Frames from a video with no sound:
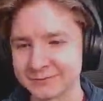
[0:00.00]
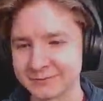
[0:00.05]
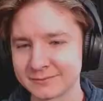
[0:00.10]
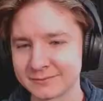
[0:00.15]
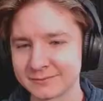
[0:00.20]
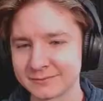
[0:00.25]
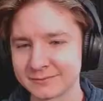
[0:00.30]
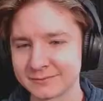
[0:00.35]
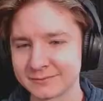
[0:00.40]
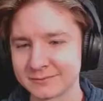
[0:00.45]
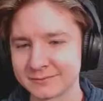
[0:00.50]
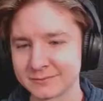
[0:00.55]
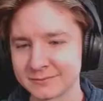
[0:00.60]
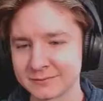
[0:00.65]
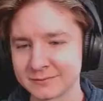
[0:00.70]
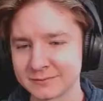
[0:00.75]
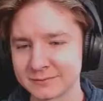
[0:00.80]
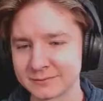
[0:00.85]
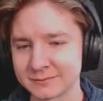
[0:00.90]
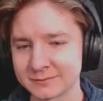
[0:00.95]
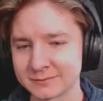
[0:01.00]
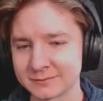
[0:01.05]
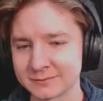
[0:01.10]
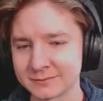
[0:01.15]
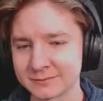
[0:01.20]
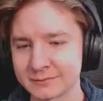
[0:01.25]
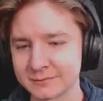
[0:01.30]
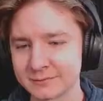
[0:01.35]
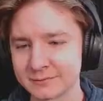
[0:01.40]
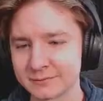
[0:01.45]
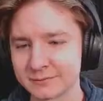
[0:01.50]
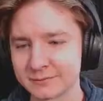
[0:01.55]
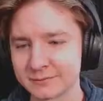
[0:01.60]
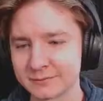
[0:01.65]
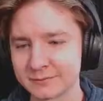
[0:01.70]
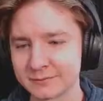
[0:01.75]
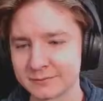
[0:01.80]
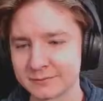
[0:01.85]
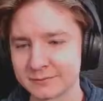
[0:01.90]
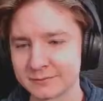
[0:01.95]

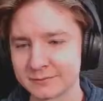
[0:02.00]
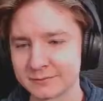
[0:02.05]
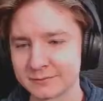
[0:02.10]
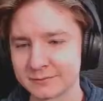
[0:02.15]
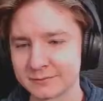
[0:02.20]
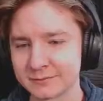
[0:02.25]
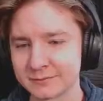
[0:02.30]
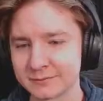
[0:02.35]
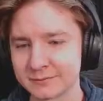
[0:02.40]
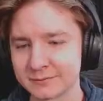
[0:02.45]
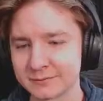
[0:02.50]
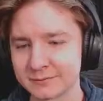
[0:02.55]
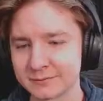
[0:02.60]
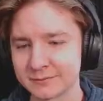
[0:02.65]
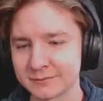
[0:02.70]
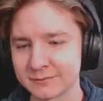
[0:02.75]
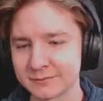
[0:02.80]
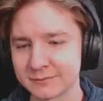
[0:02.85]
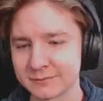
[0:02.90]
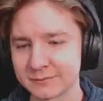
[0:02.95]
(silence)